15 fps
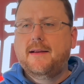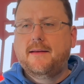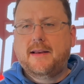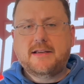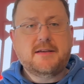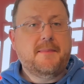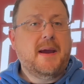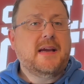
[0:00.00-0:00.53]

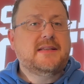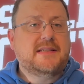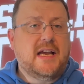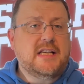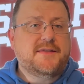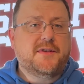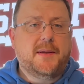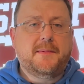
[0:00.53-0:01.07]
Does it make
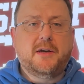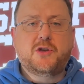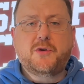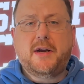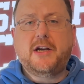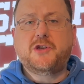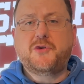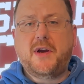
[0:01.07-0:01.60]
sense for them to
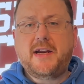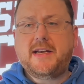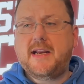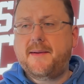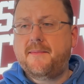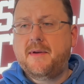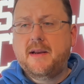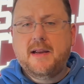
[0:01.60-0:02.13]
try to trade
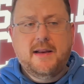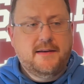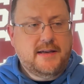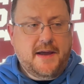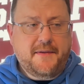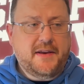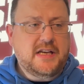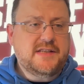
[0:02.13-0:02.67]
him
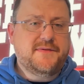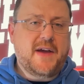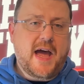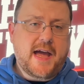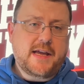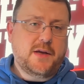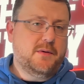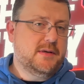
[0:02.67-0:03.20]
now that his
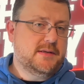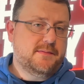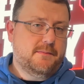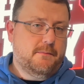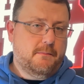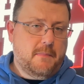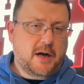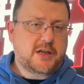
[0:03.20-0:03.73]
value is
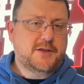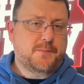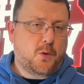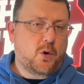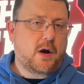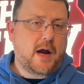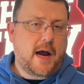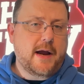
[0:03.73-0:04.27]
much
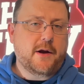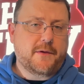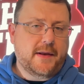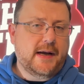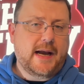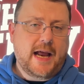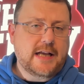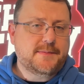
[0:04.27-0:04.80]
more higher than
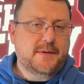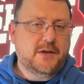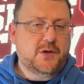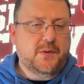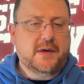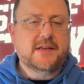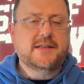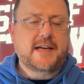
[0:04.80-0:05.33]
it has been
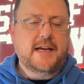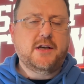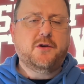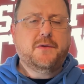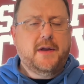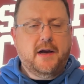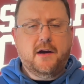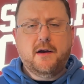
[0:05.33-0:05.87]
during his tenure
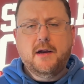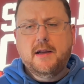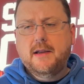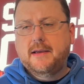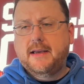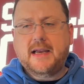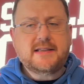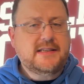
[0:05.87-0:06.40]
there?
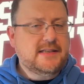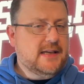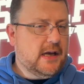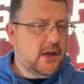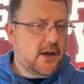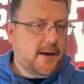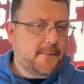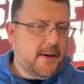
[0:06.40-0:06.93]
Yes, he's got
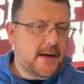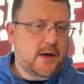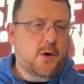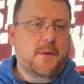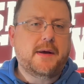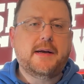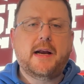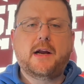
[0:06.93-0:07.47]
a lot of money
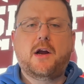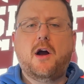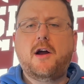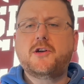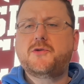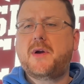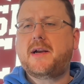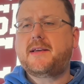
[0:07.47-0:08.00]
owing in that
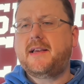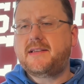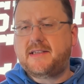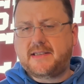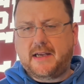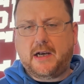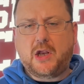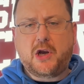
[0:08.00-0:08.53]
contract. Yes,
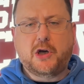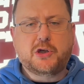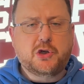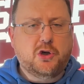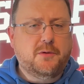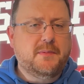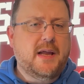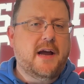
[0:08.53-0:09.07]
he's got a lot of
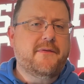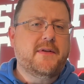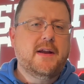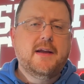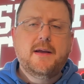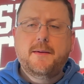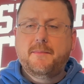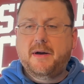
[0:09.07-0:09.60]
term left.
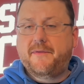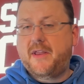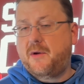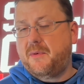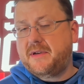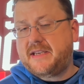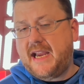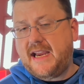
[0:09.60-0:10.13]
But if they
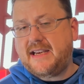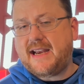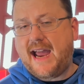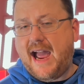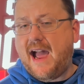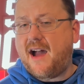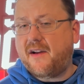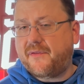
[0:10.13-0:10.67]
retained
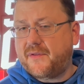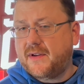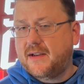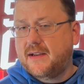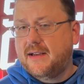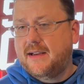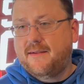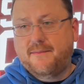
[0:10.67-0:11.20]
half,
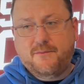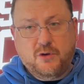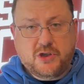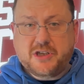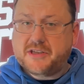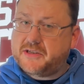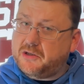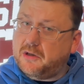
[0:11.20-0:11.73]

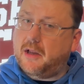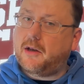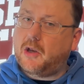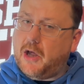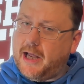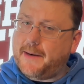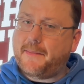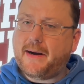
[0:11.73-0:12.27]
which is still a
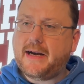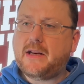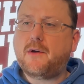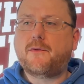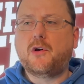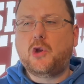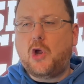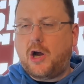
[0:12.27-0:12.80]
lot of money
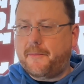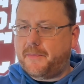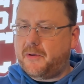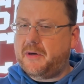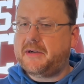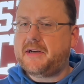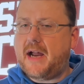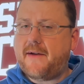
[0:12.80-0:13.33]
over a long
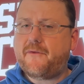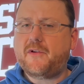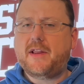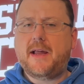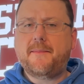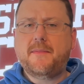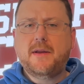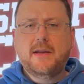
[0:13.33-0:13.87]
period of time for
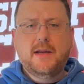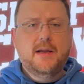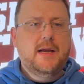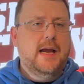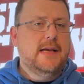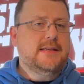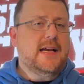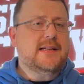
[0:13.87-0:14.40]
them,
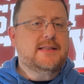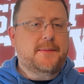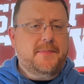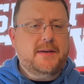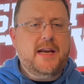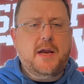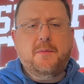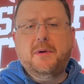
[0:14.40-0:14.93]
is that
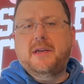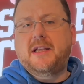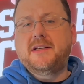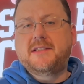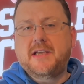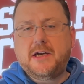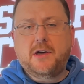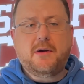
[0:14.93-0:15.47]
something they would
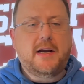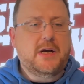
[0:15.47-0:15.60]
consider?